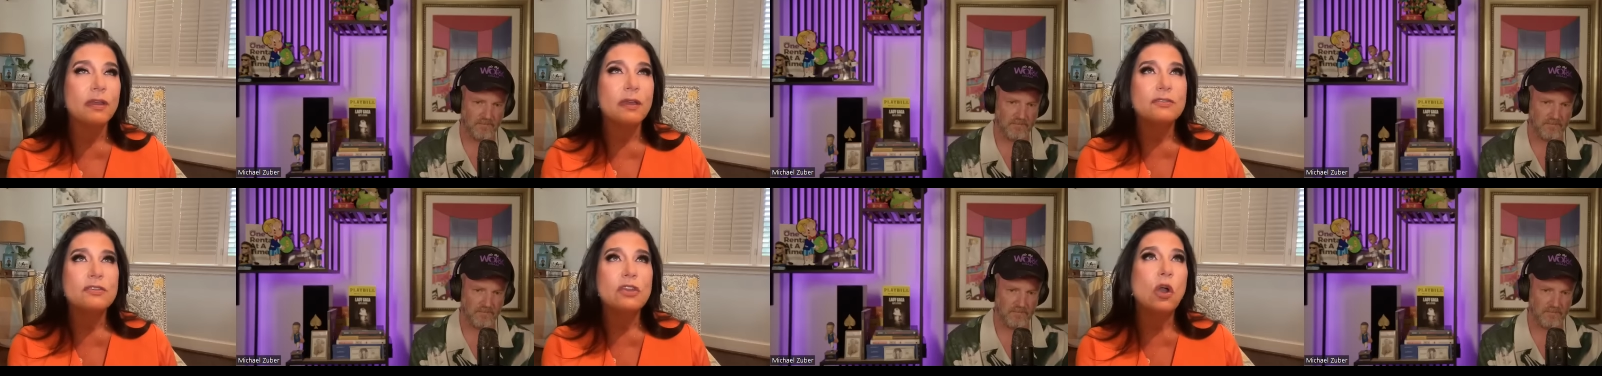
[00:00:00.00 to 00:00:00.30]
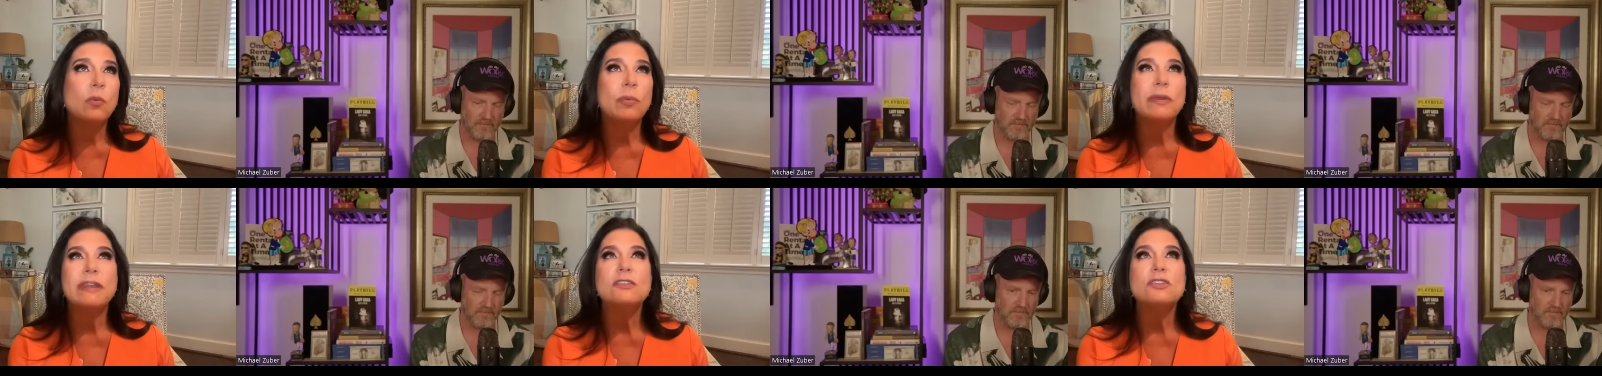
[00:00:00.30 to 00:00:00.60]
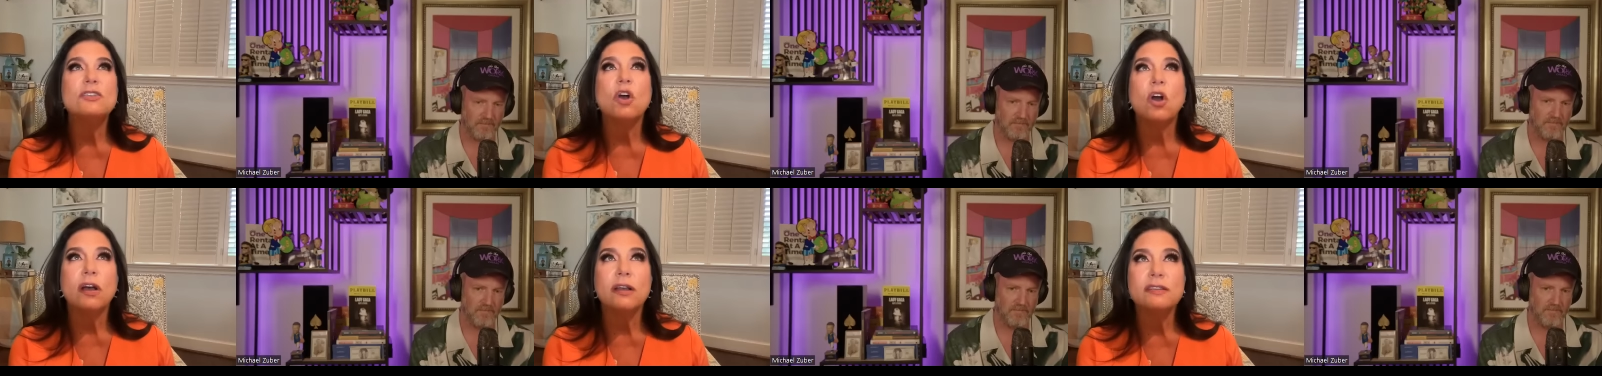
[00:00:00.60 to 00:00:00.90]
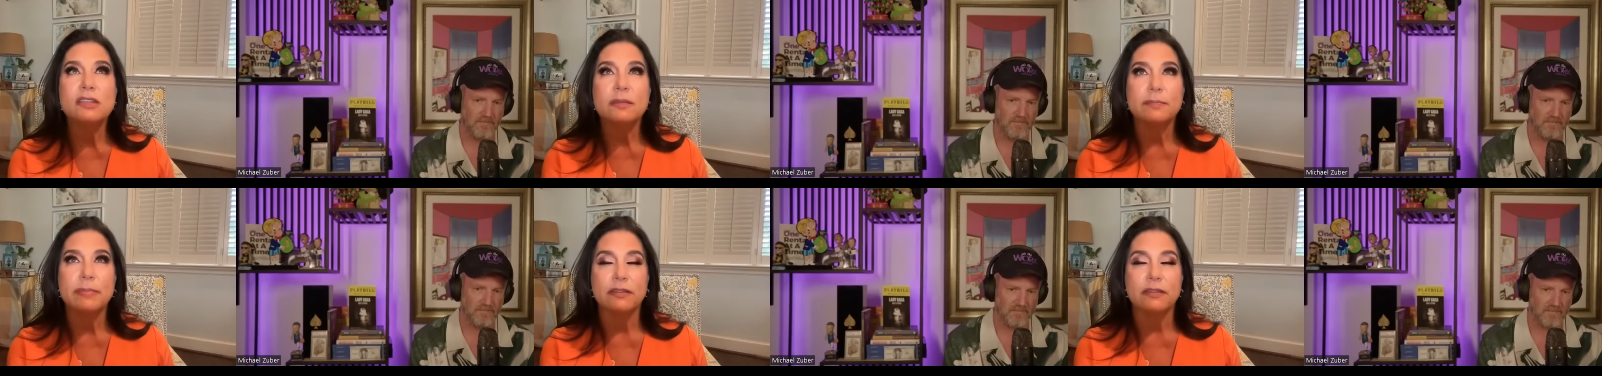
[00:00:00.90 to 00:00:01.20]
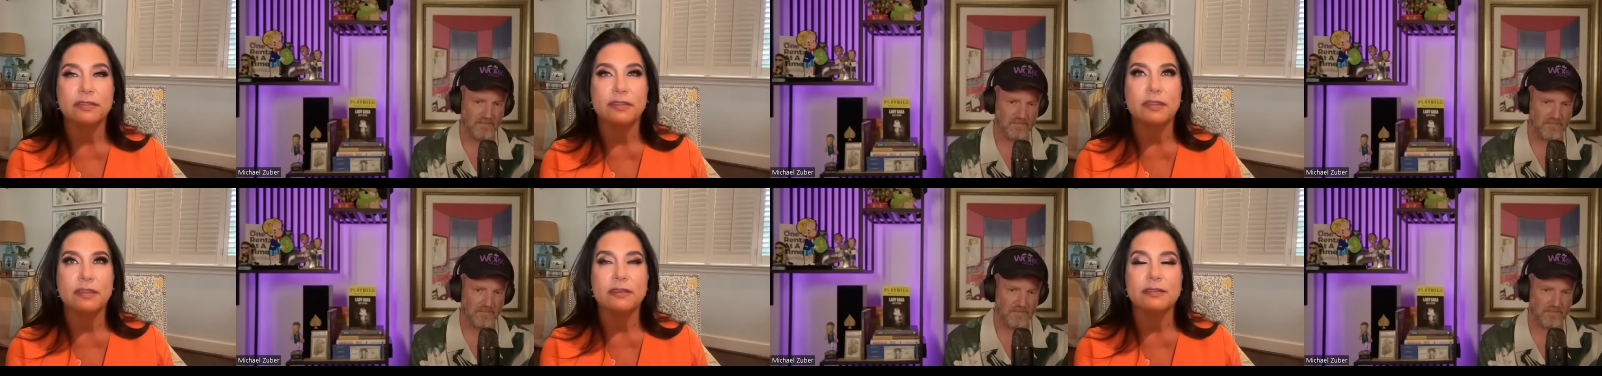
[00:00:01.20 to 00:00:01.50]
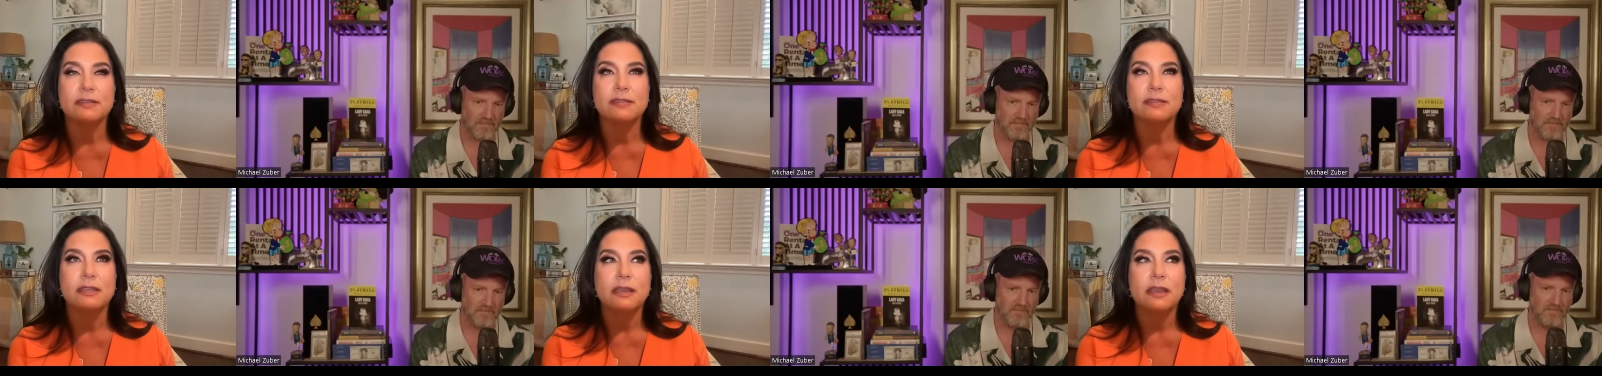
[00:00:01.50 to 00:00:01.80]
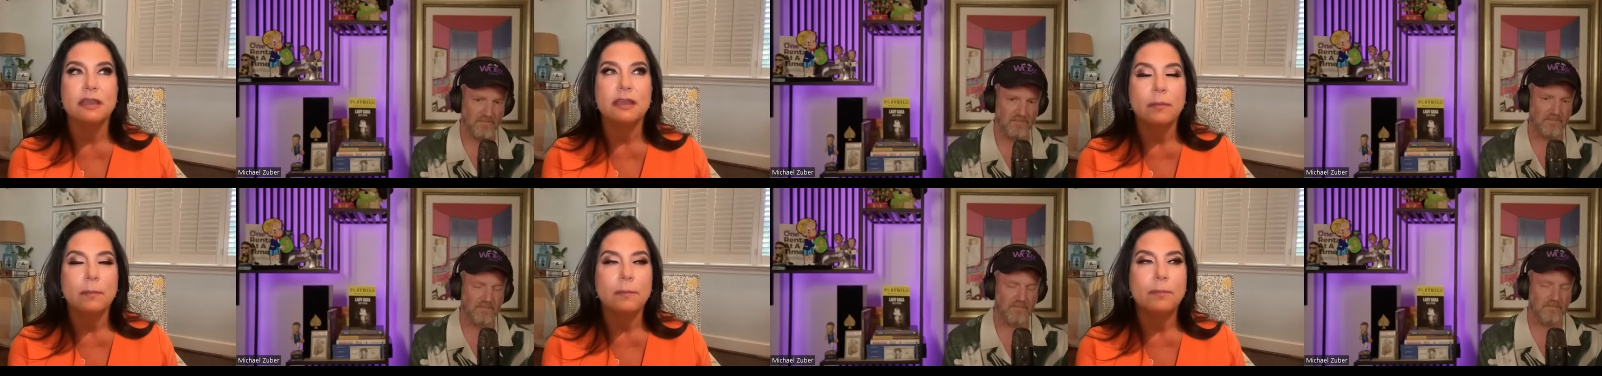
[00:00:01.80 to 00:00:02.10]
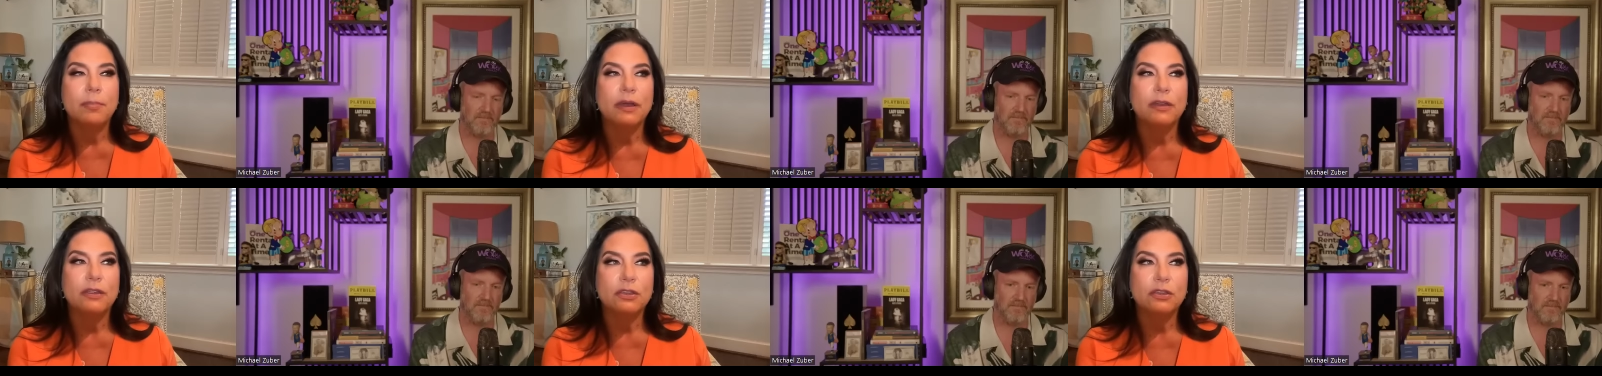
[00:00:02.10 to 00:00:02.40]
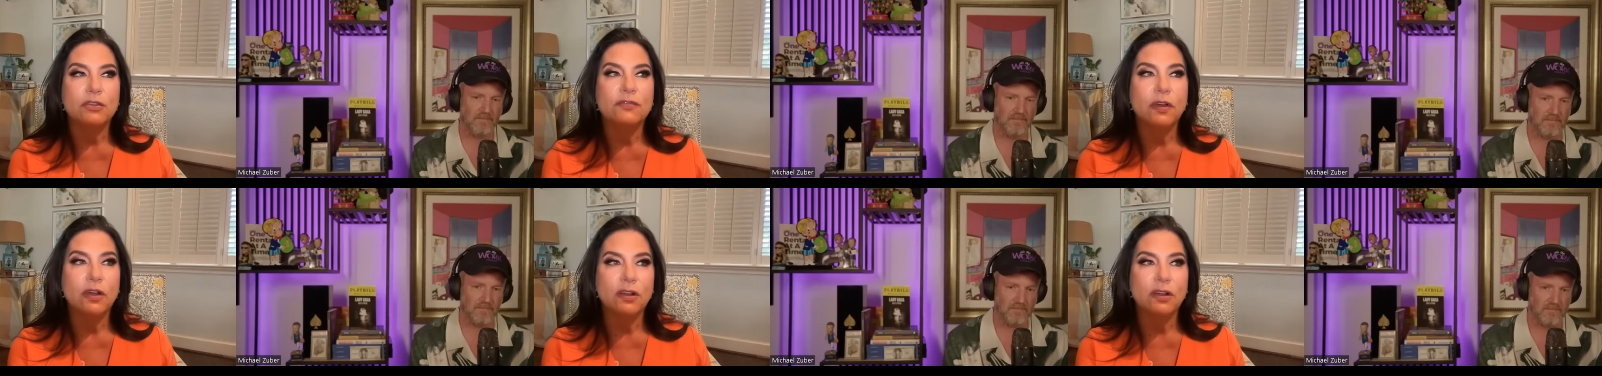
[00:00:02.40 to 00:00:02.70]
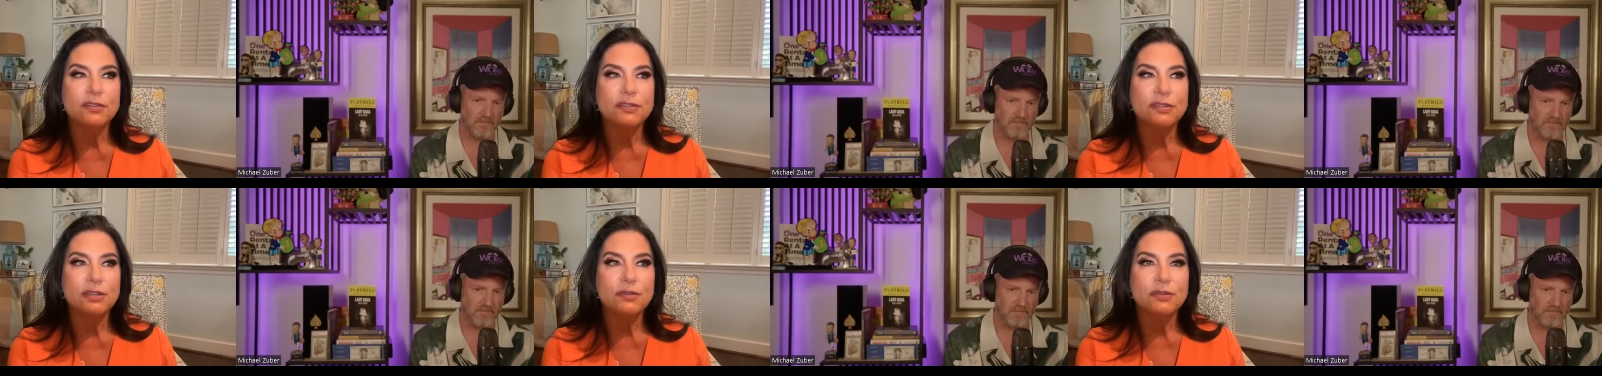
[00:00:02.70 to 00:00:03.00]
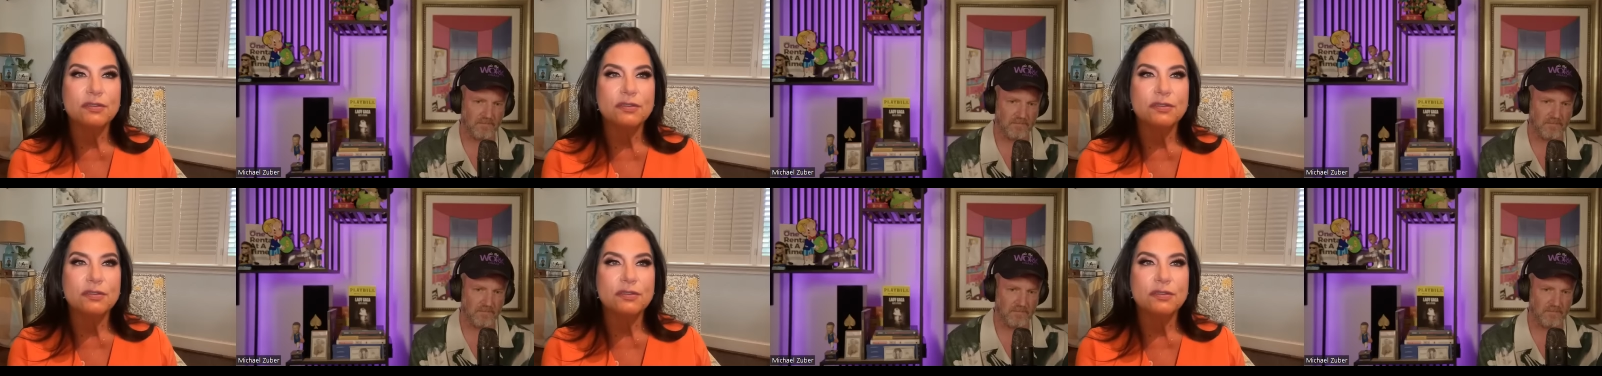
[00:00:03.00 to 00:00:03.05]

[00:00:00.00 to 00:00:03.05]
Speaker 1: nobody talks about this, but you've also